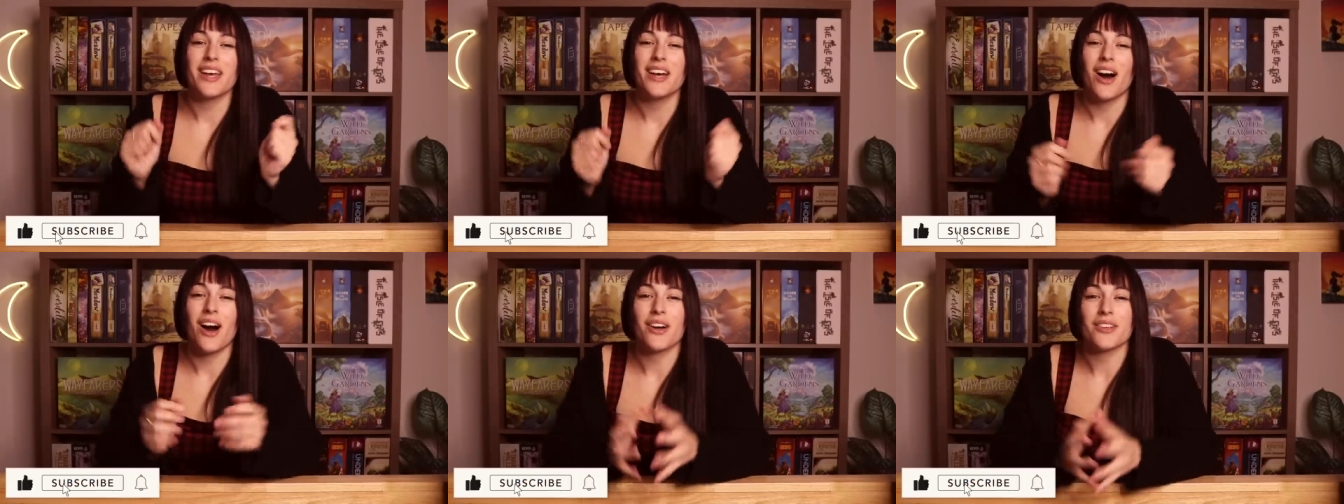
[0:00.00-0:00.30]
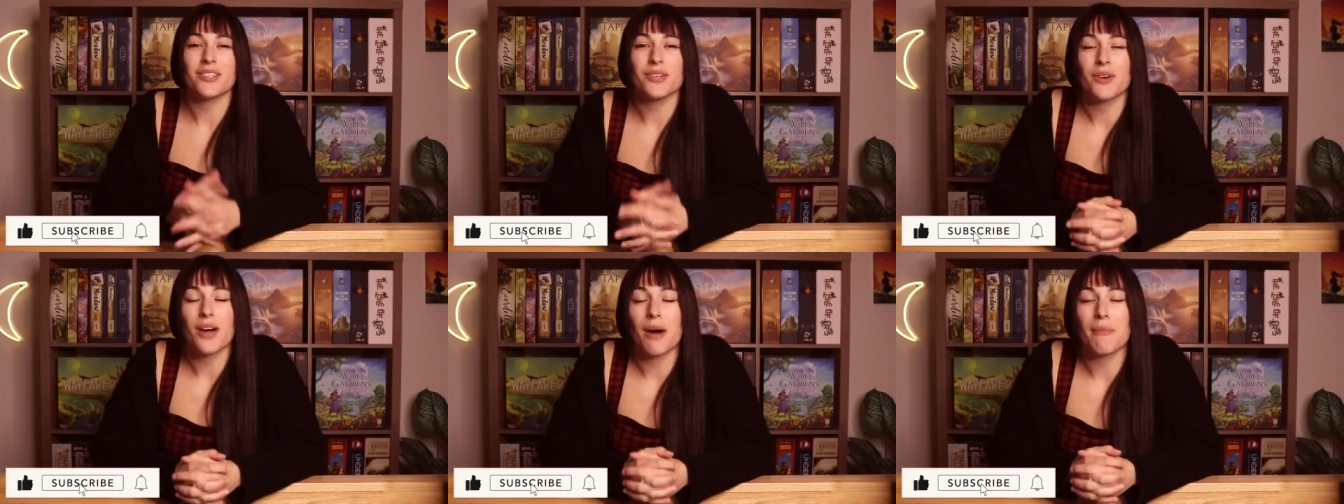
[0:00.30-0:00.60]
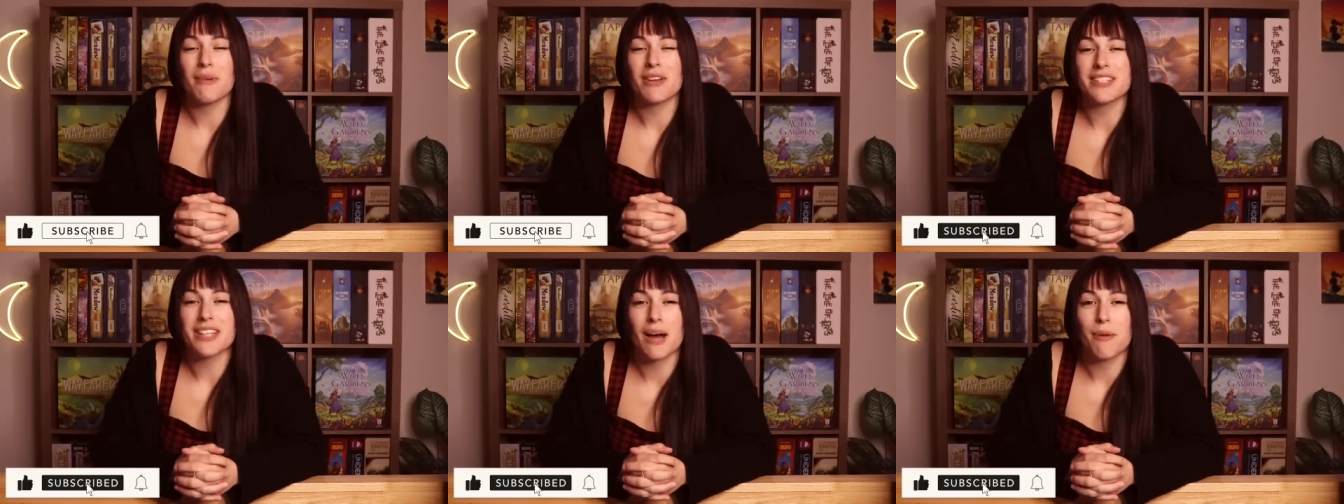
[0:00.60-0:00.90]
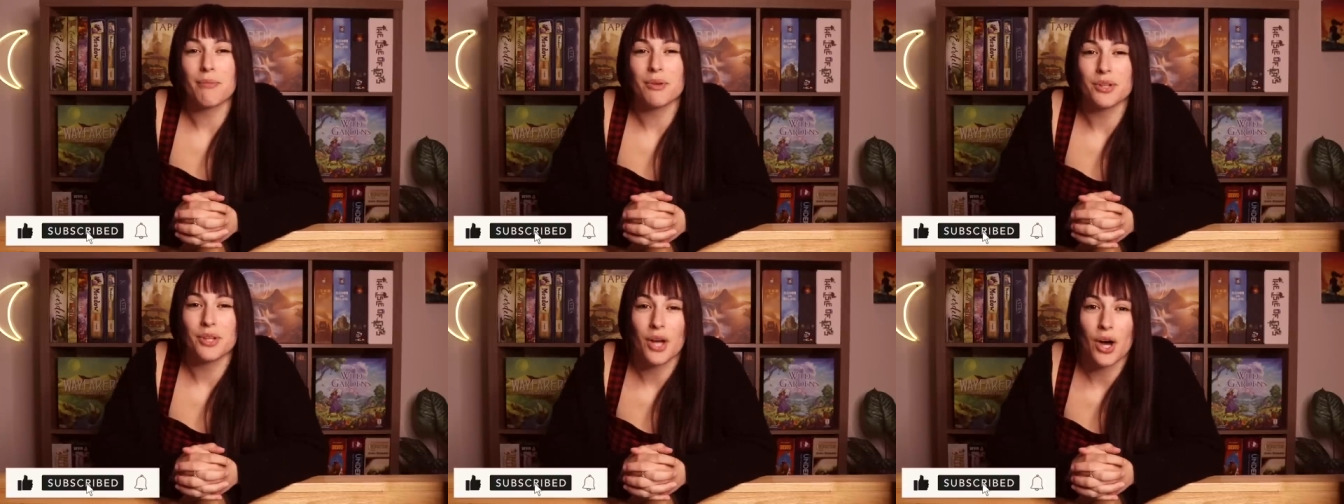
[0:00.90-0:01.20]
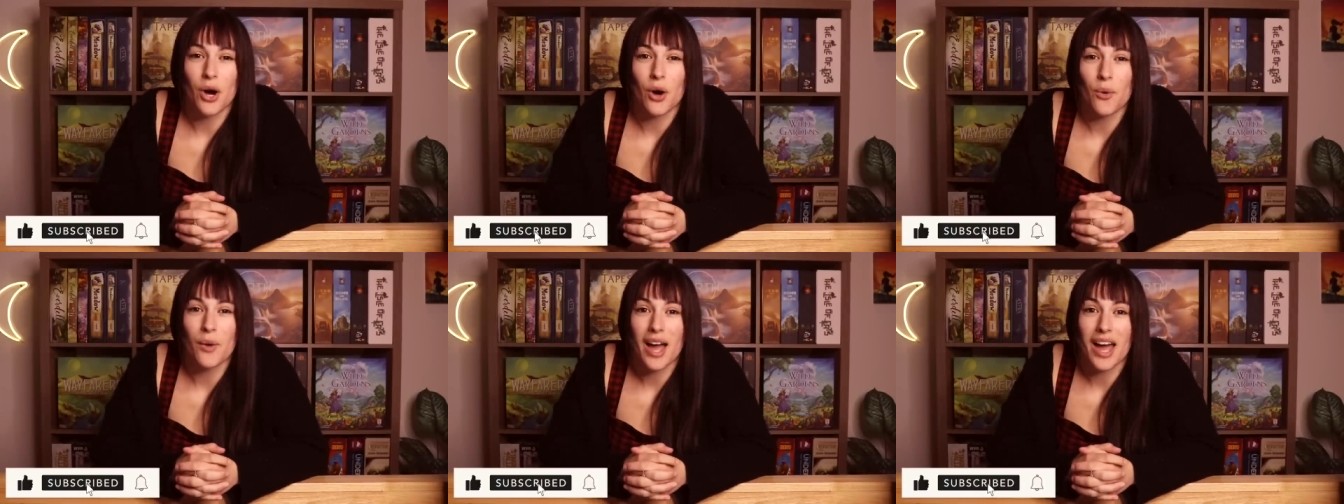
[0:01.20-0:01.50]
Also comment down
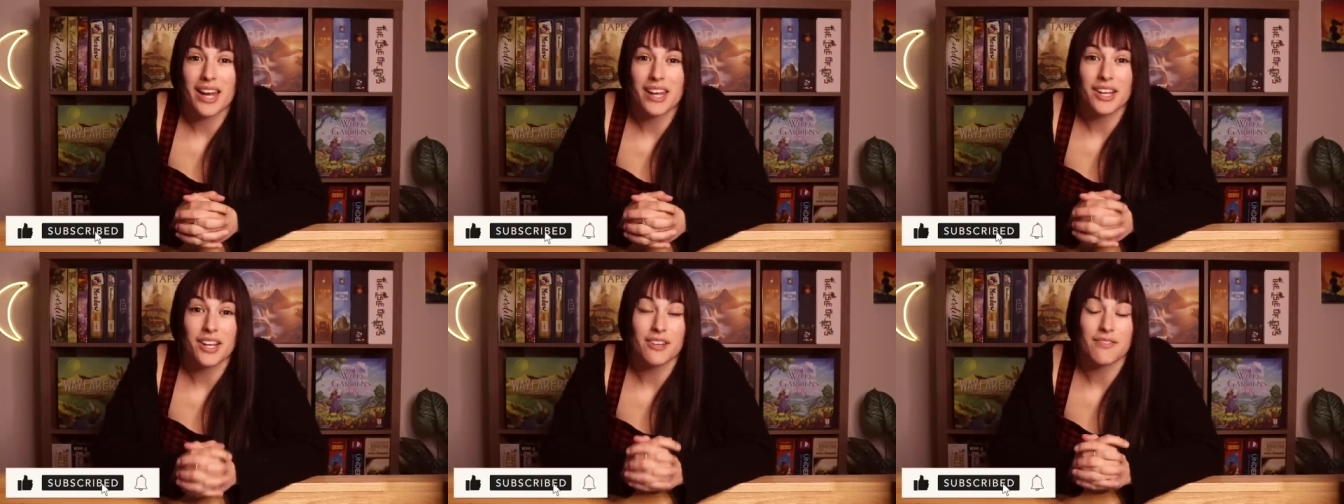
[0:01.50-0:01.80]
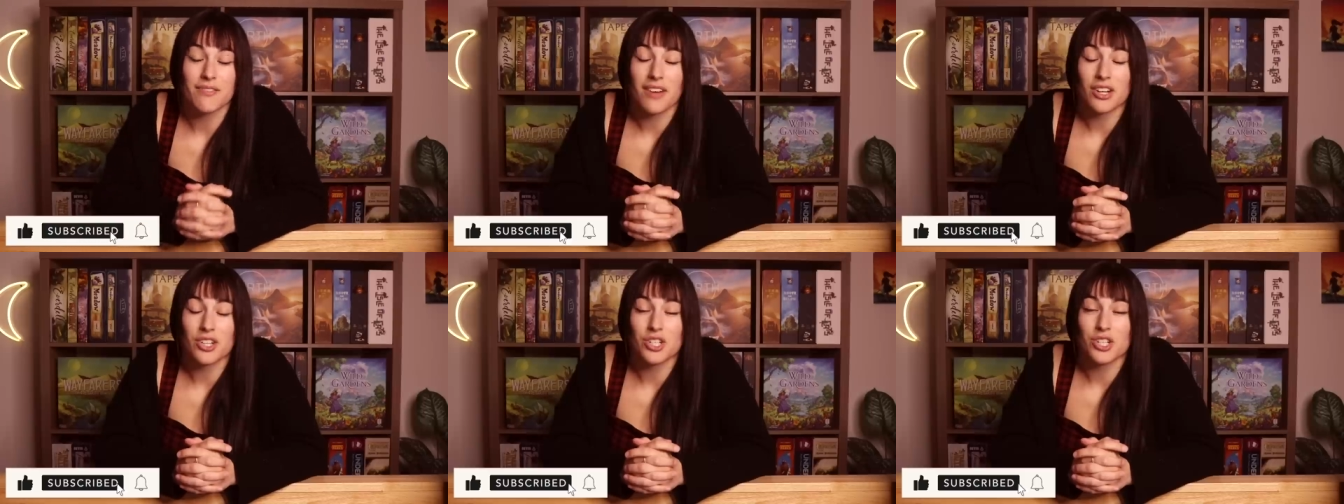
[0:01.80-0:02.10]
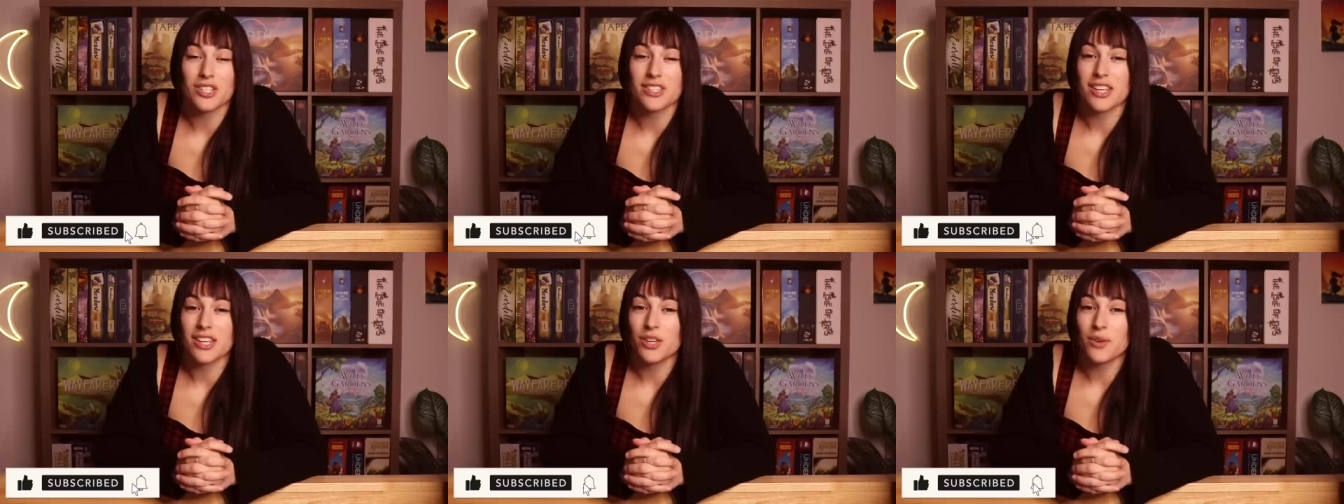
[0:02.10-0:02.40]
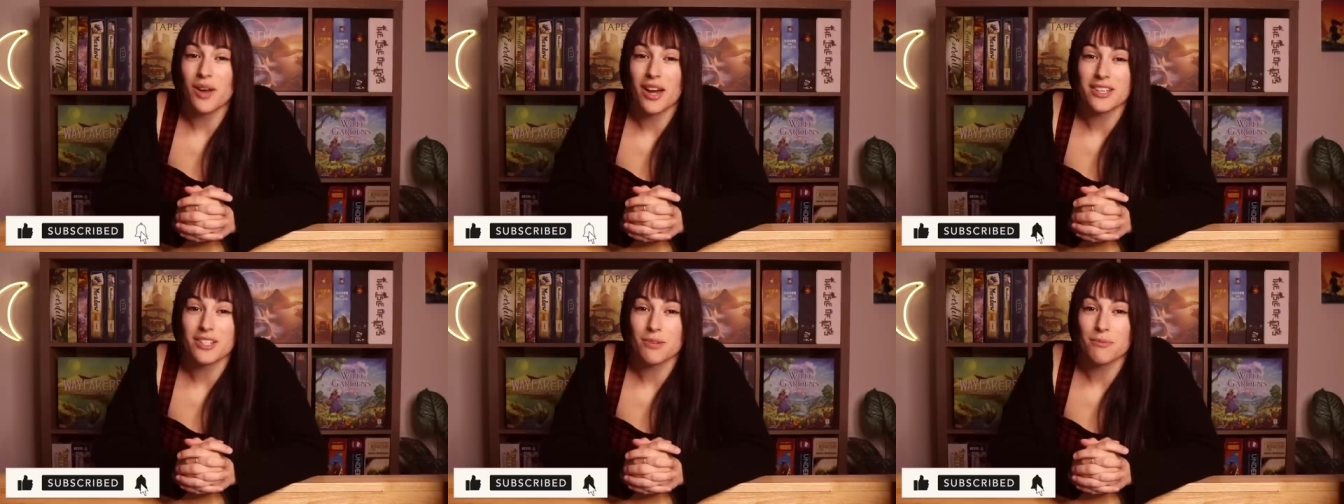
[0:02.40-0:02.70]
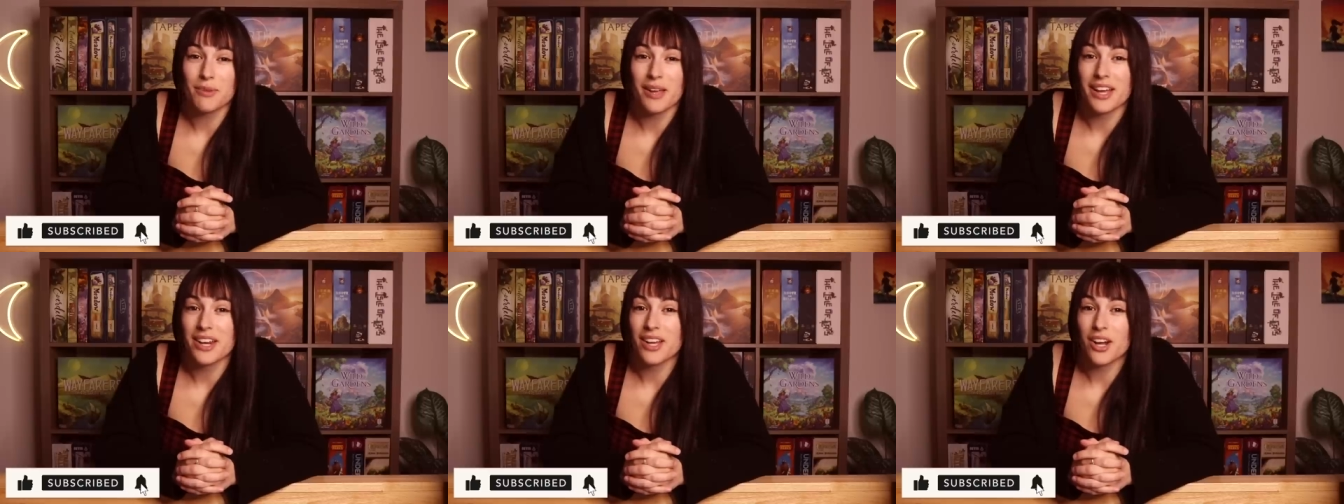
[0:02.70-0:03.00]
below any conventions that you guys are
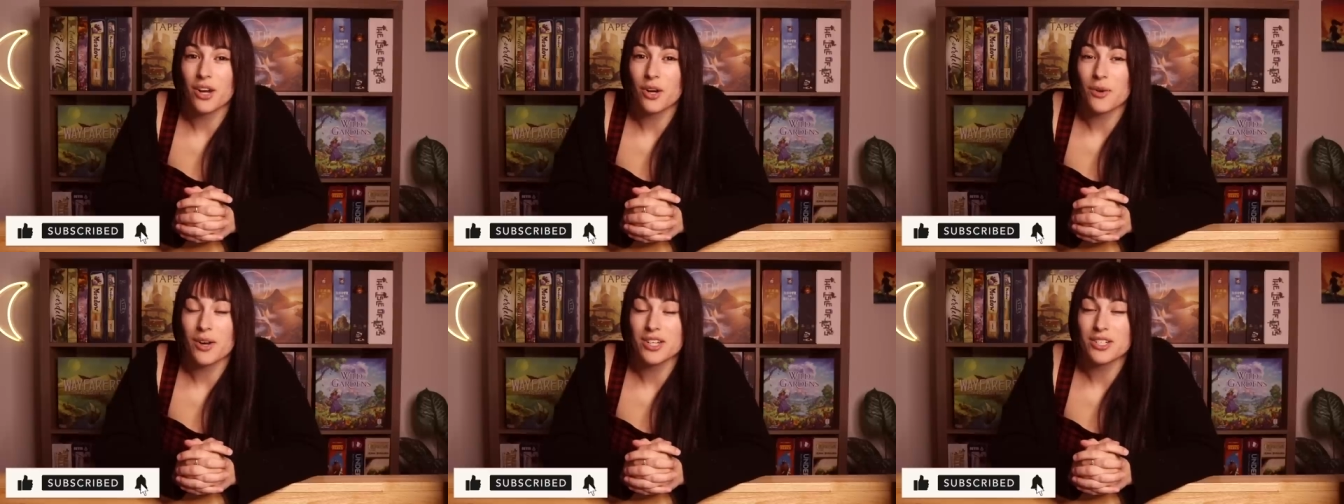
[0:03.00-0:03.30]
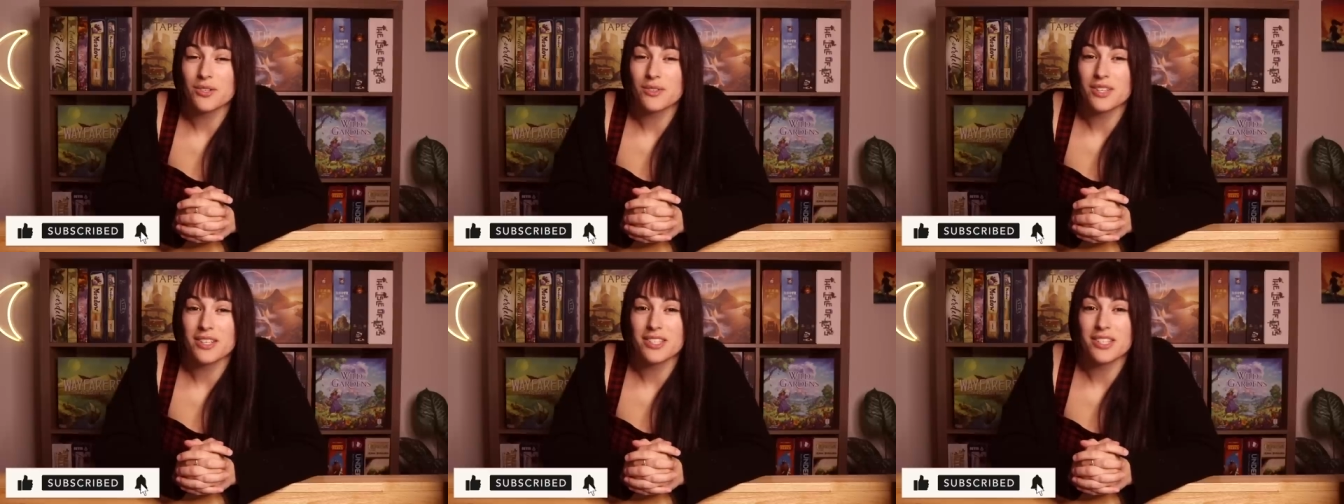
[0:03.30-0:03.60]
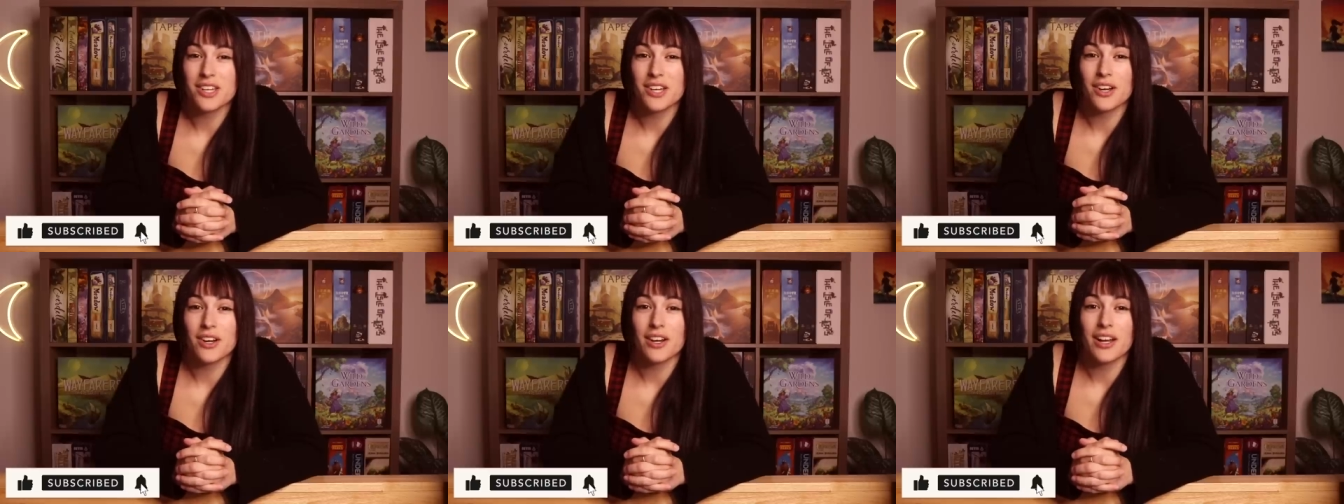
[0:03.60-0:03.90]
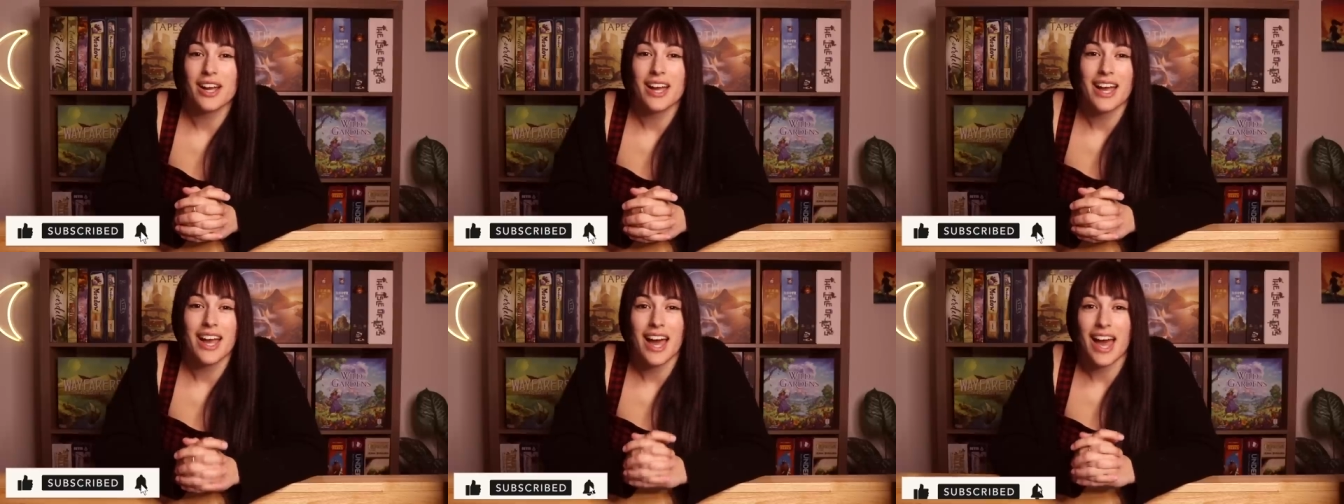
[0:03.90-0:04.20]
planning on going to this year,